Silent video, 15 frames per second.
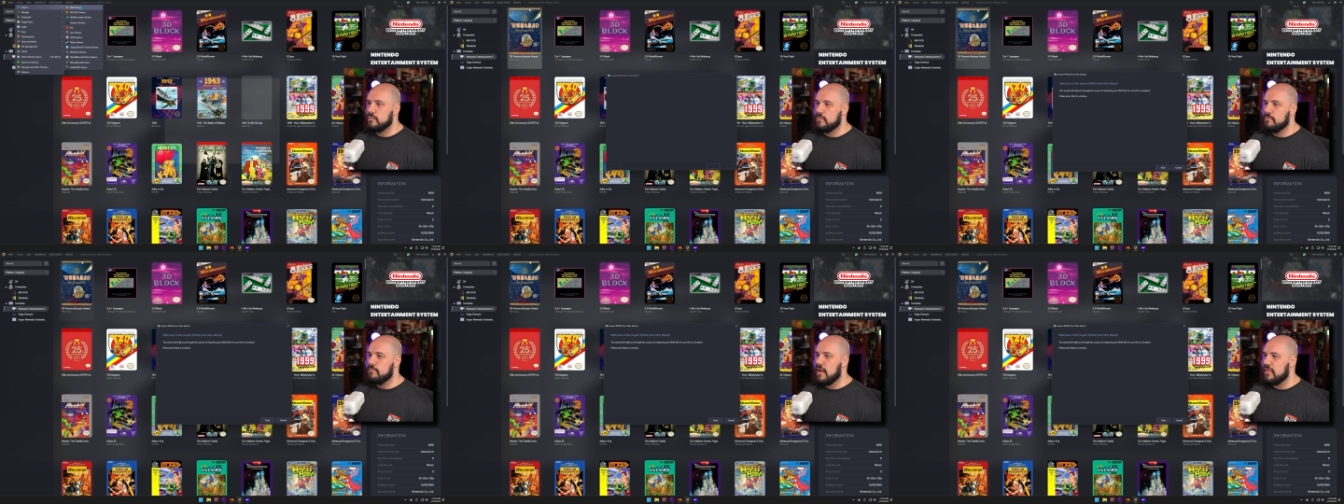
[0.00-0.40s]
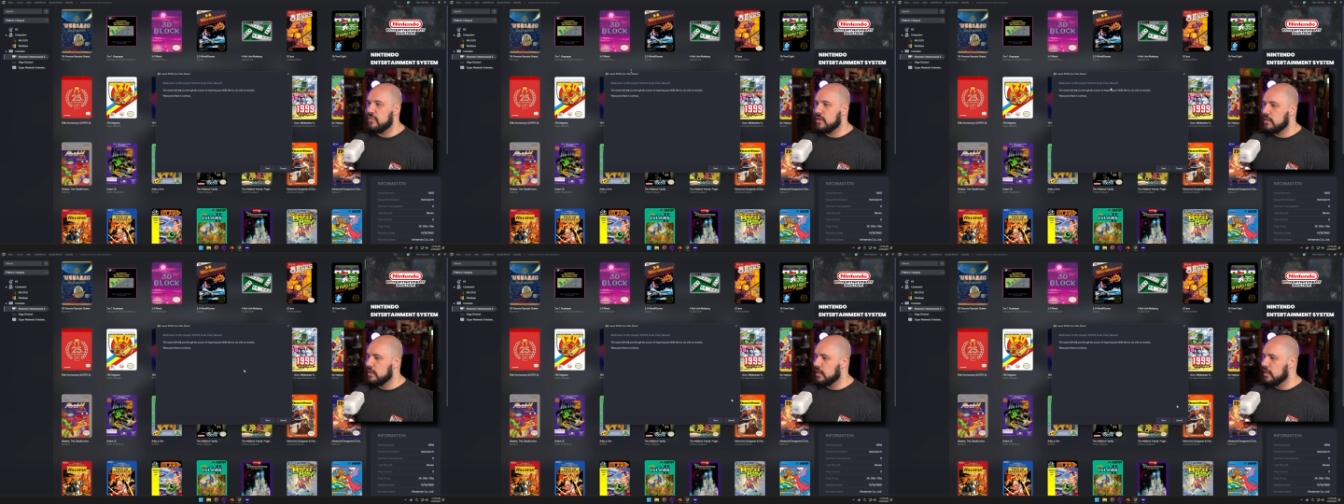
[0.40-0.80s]

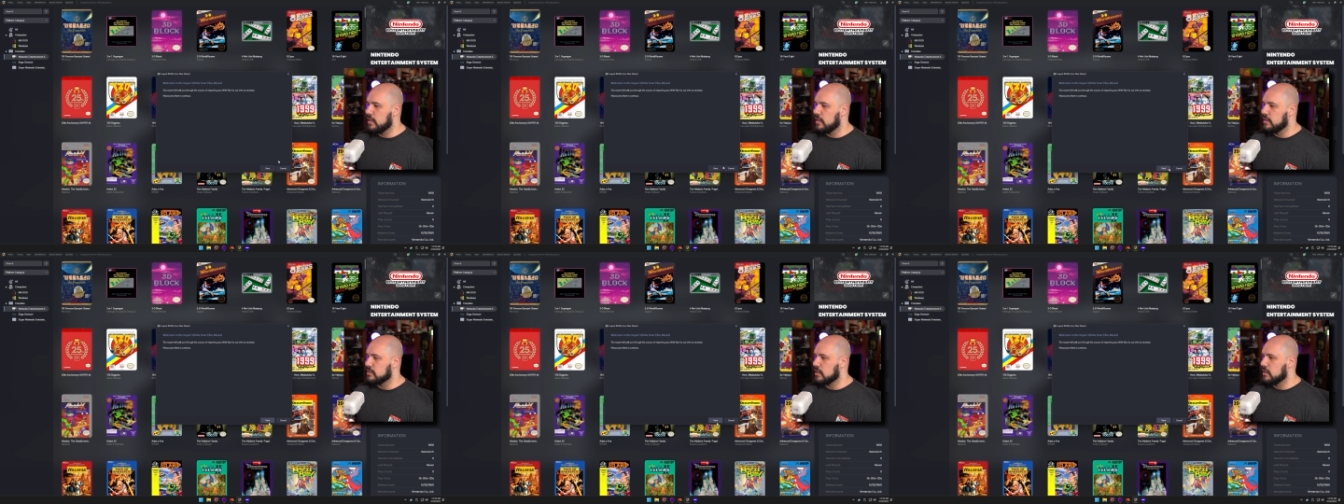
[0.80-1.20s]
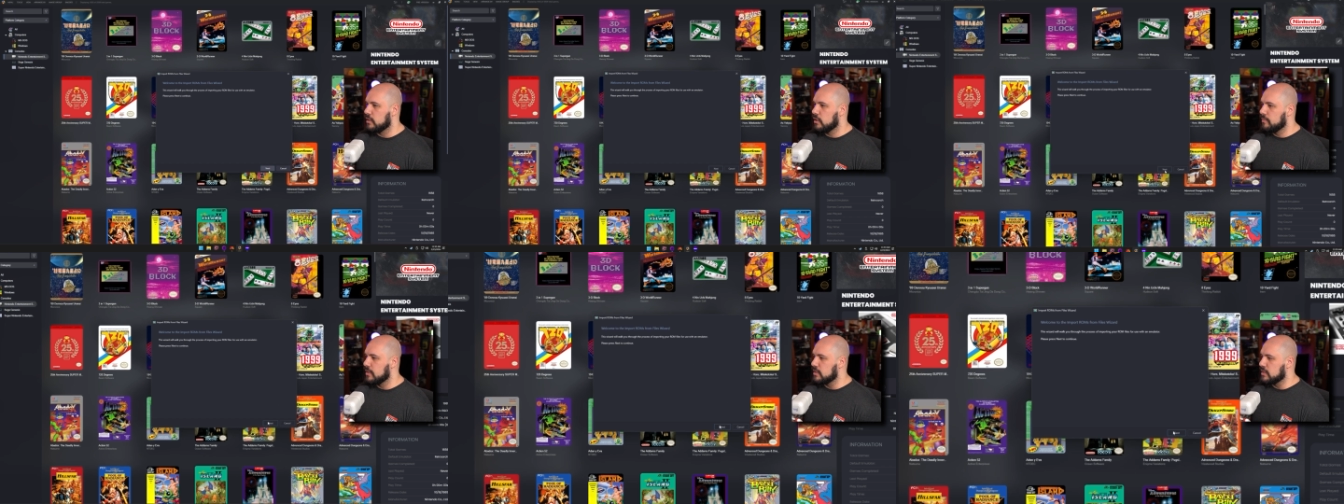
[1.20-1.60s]
method is a
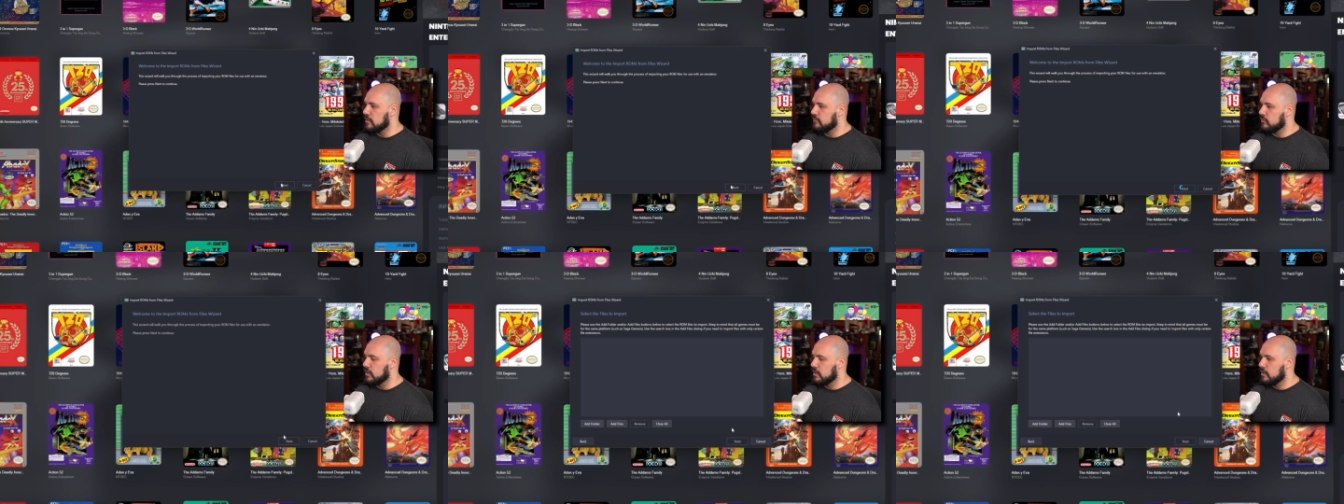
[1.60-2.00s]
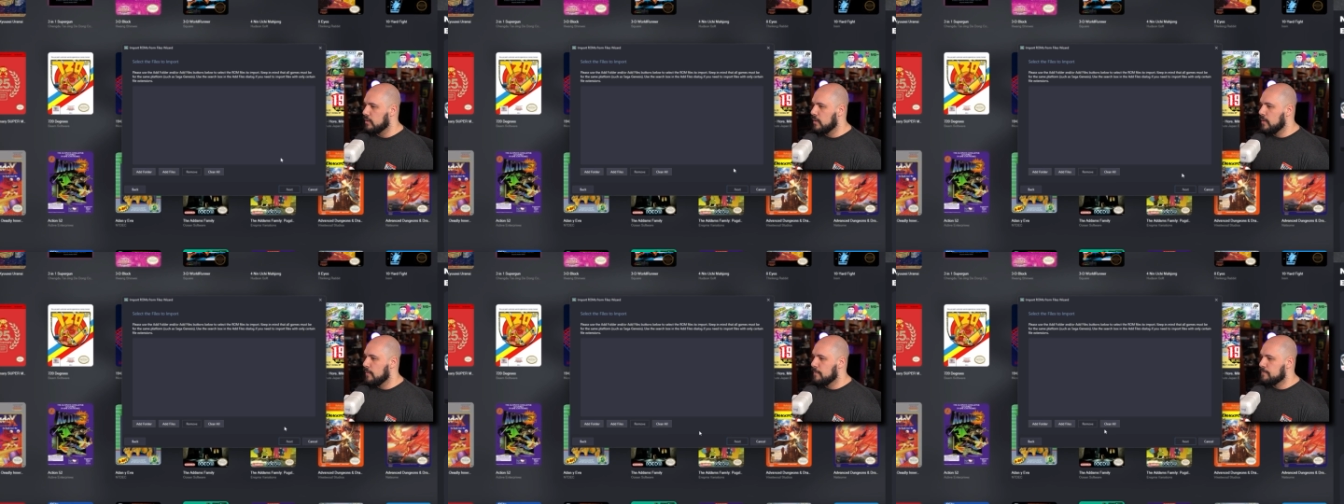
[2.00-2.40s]
little bit different
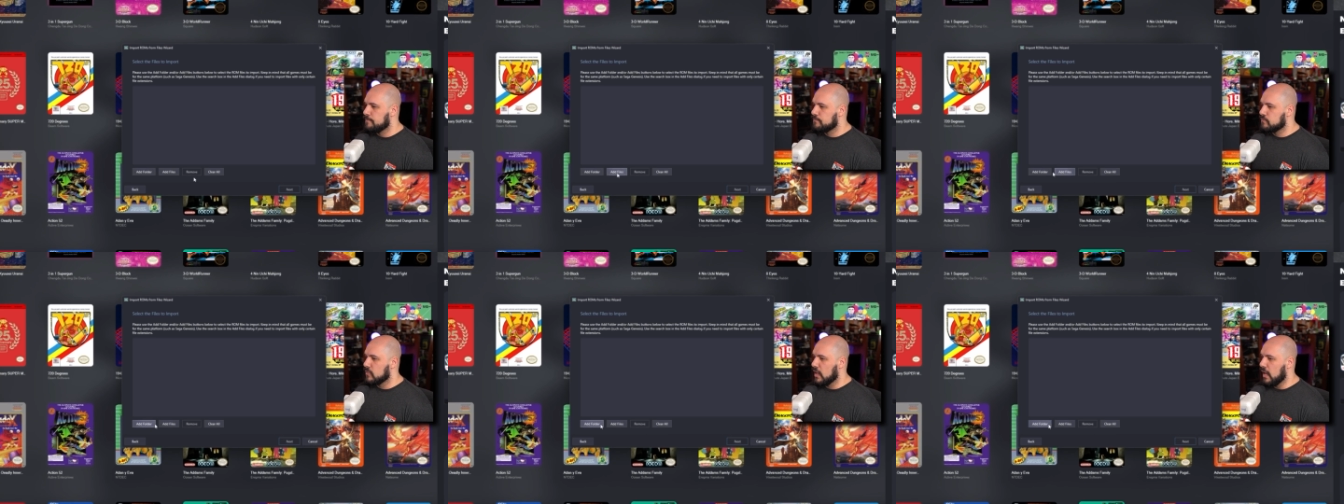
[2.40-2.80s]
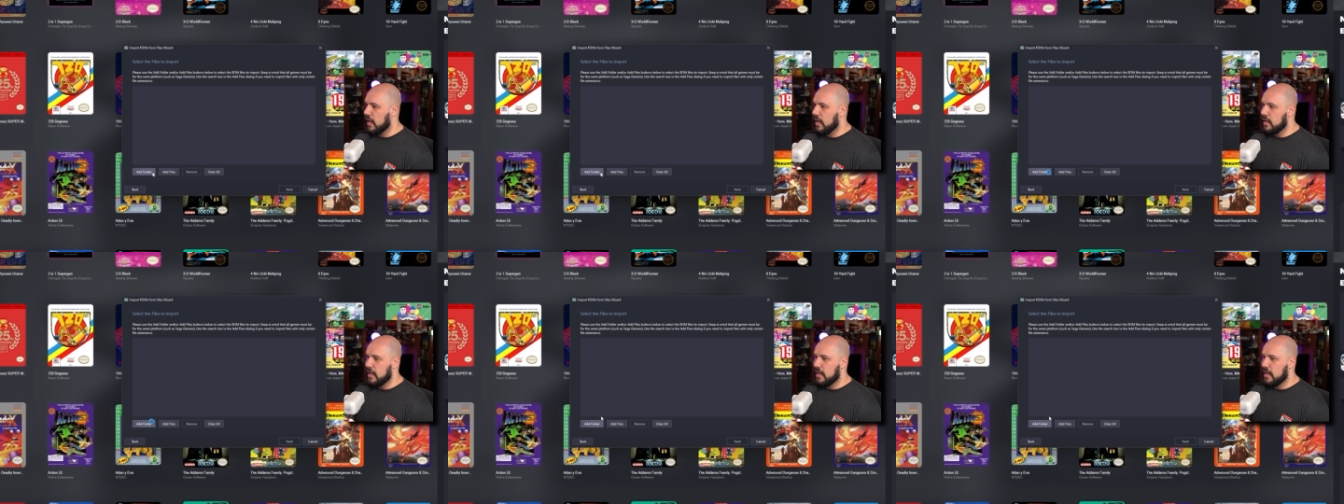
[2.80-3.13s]
and